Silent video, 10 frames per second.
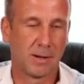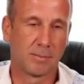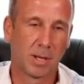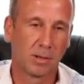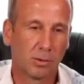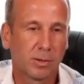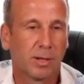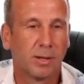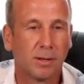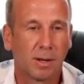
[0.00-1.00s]
I'm going to look at
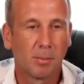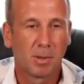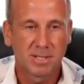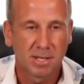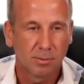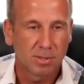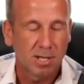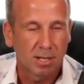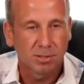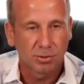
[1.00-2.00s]
it. I'm going to see what's
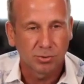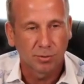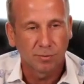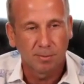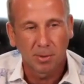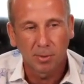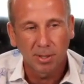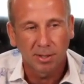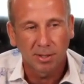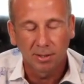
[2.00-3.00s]
actually true for me with it.